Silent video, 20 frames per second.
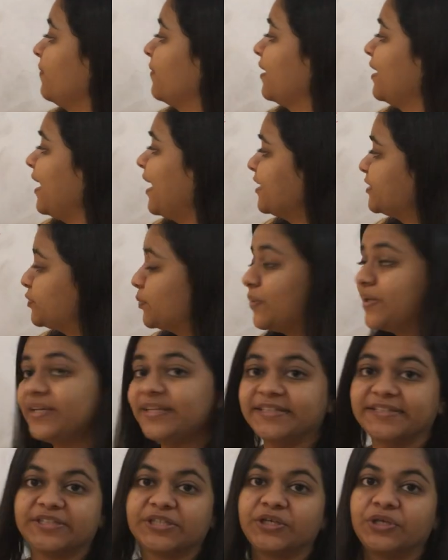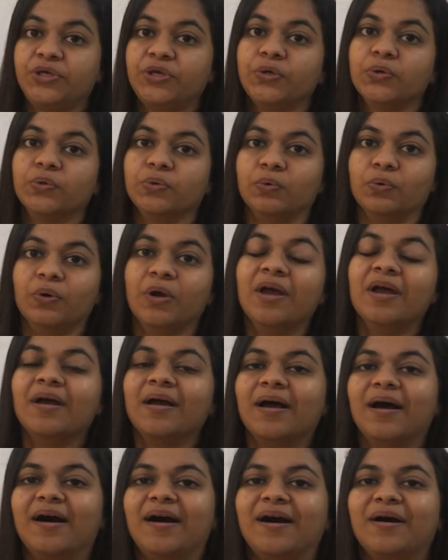The next word is queue.
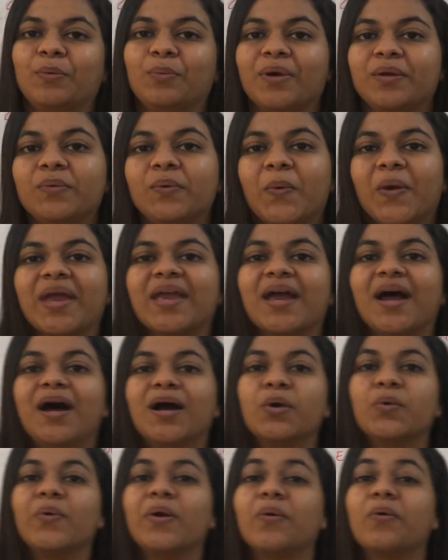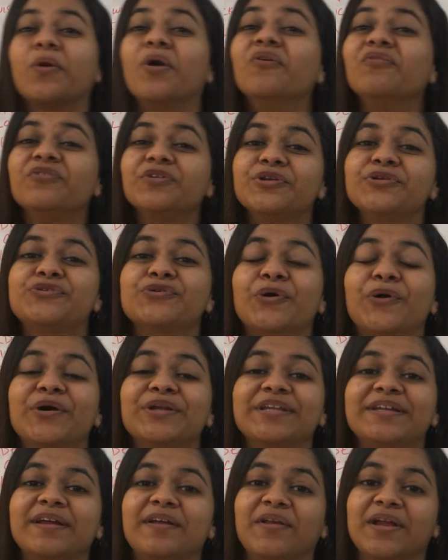When we were young, we were often
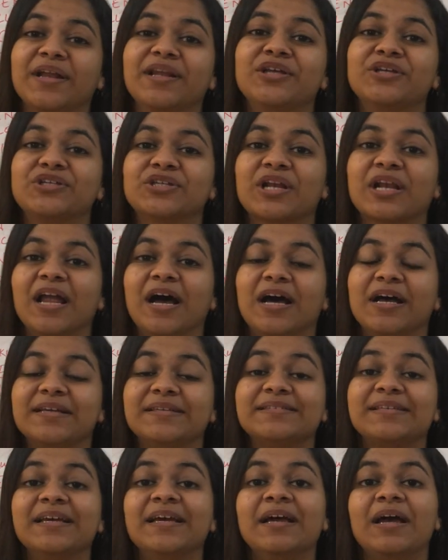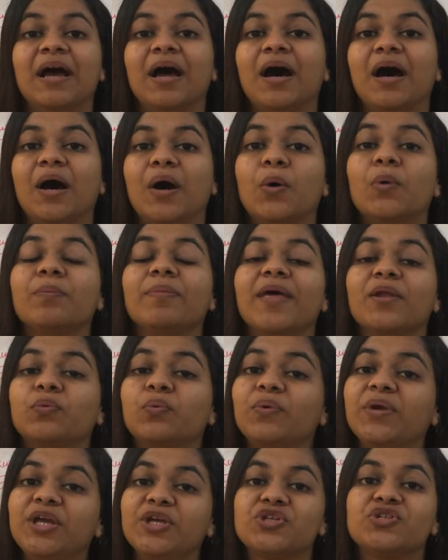taught in our English class
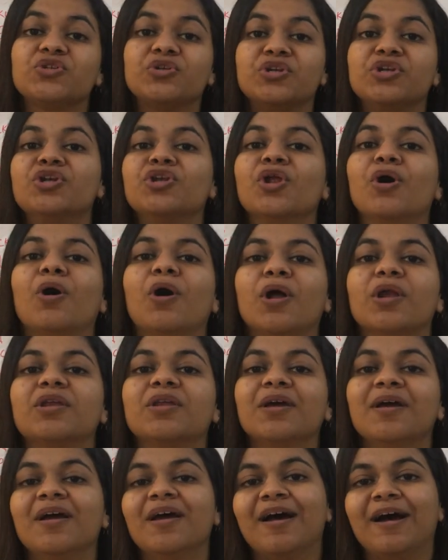that we should not